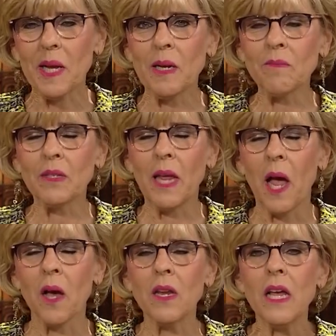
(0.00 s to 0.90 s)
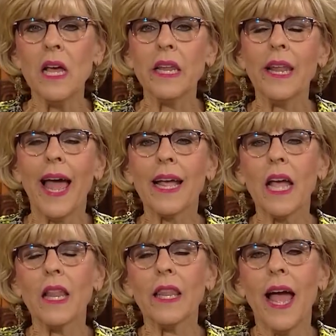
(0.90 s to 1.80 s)
comes down
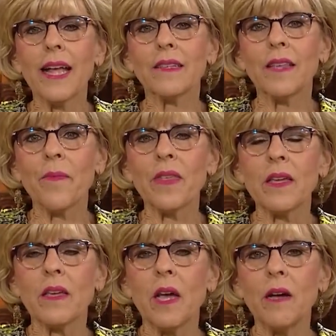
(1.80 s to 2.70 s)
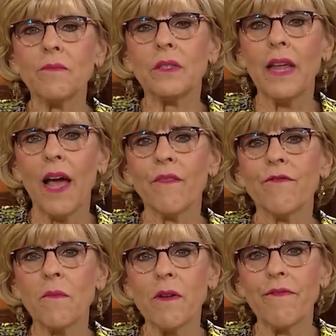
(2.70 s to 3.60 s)
like something comes down
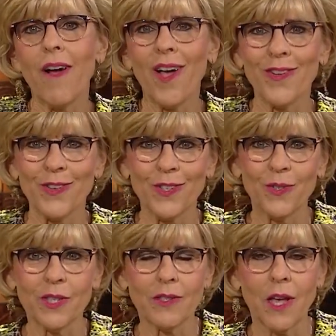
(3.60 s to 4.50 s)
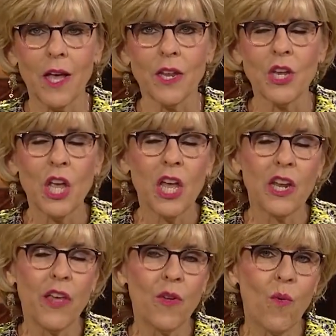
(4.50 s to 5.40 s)
from a father to a son.
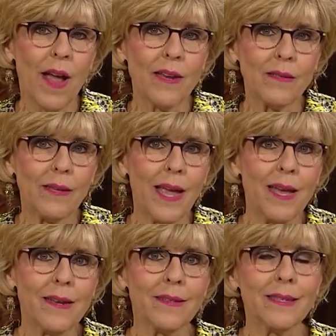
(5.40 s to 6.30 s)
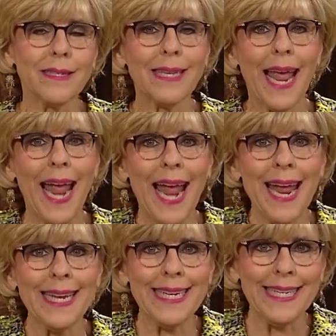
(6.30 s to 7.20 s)
Another way to say it is it's
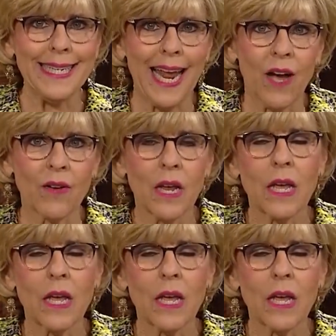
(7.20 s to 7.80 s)
handed down.